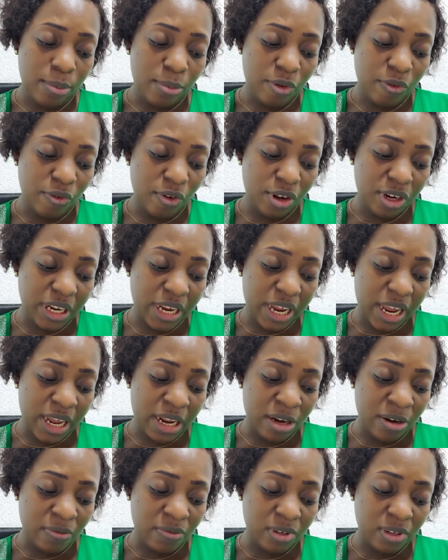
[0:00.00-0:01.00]
Before the
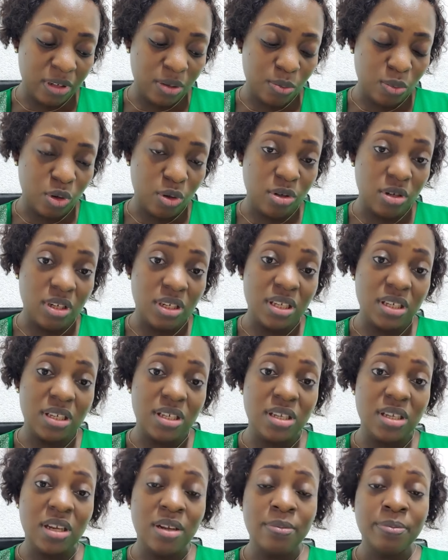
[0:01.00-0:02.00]
end of this month, this
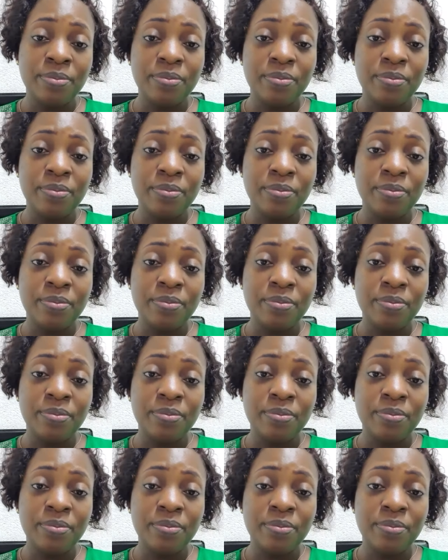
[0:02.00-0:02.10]
is